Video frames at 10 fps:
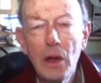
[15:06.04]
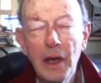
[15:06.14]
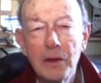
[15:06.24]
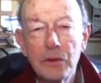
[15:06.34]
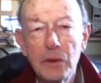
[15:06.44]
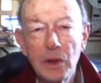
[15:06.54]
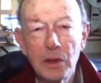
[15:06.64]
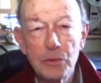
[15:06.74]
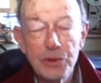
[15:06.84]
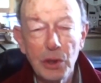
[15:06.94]

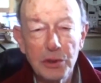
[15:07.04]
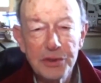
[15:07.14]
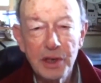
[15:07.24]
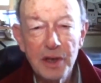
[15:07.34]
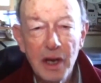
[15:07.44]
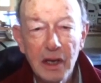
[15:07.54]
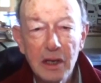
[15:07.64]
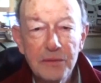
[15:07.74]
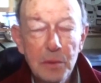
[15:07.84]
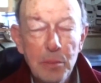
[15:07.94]
And results in a
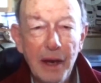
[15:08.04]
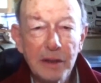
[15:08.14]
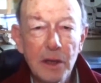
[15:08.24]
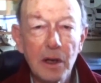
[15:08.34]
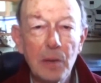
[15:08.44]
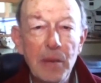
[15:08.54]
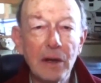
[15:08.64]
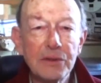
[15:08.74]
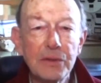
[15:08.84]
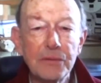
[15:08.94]
negative impact on
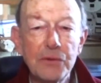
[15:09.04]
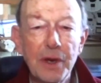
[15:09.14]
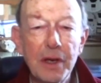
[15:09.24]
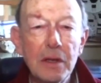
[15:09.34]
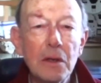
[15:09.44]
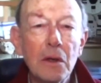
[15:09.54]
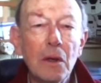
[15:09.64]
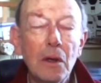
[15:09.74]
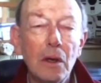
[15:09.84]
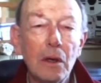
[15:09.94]
our balance of trade
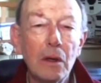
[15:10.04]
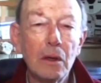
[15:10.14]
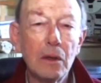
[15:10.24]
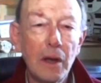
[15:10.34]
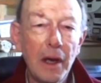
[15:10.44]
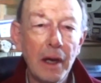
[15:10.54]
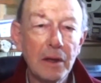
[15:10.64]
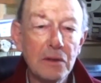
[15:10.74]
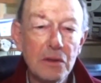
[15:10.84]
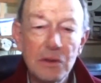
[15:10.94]

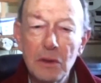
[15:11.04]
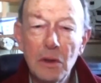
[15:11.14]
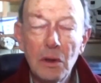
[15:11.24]
and